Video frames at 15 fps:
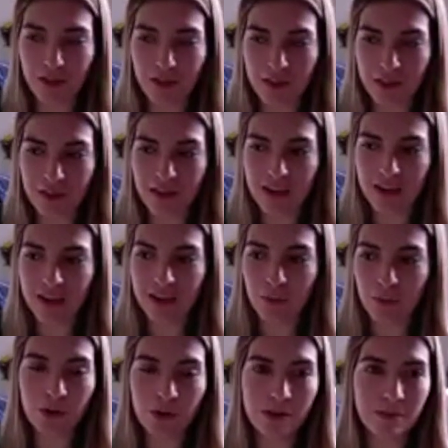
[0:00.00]
thing
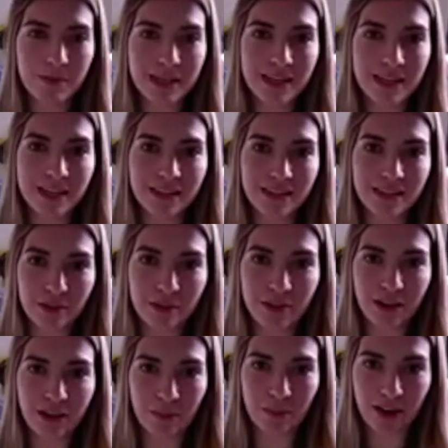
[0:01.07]
will be
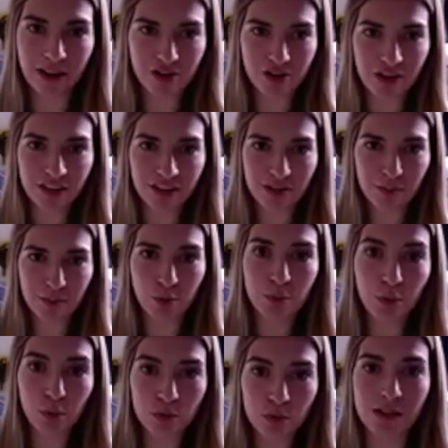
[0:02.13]
actually the
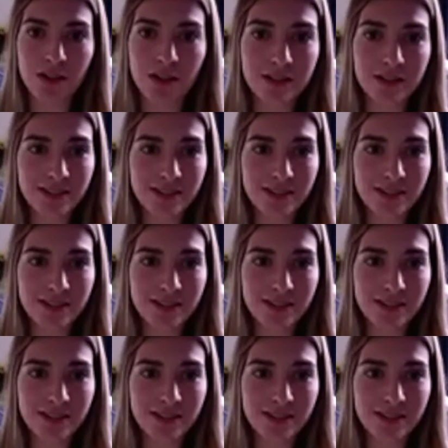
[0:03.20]
proposals.